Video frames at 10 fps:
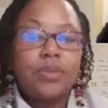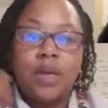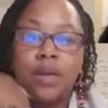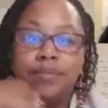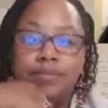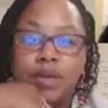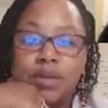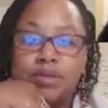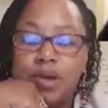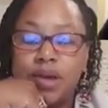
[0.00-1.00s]
Yep,
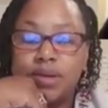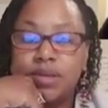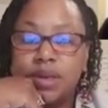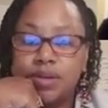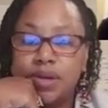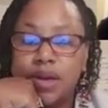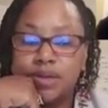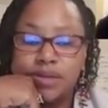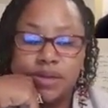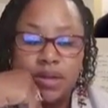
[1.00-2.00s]
that's right. So
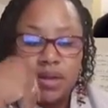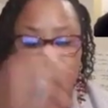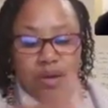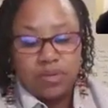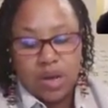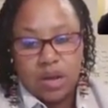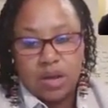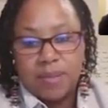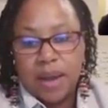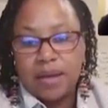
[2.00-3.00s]
guys, and we're all
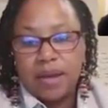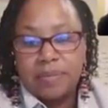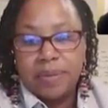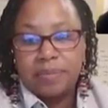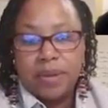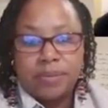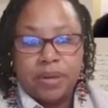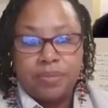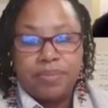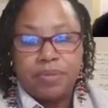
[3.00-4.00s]
about helping people
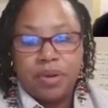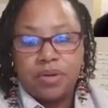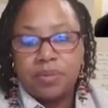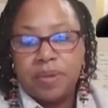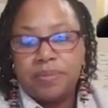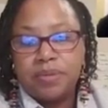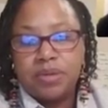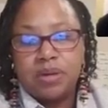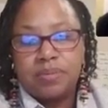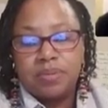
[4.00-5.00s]
and promoting people.
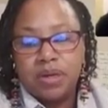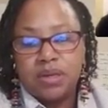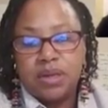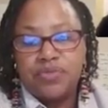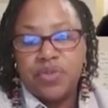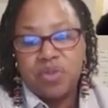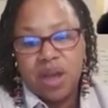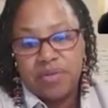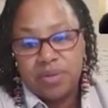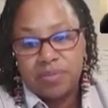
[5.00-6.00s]
So please, if you
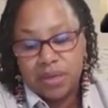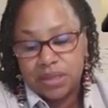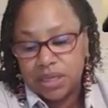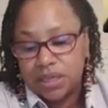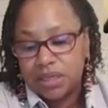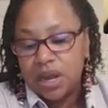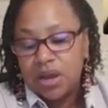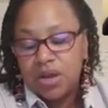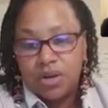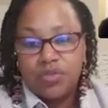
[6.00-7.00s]
have a business,
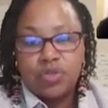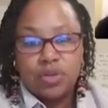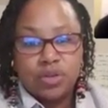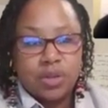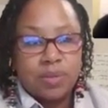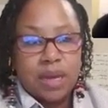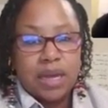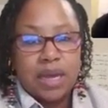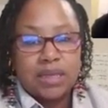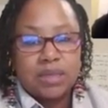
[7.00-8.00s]
or if you know somebody
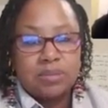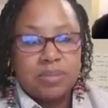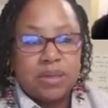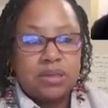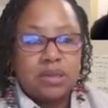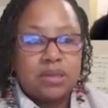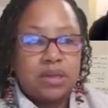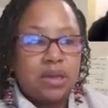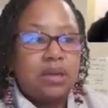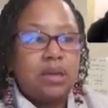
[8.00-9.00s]
that has a business,
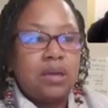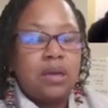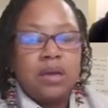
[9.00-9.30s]
and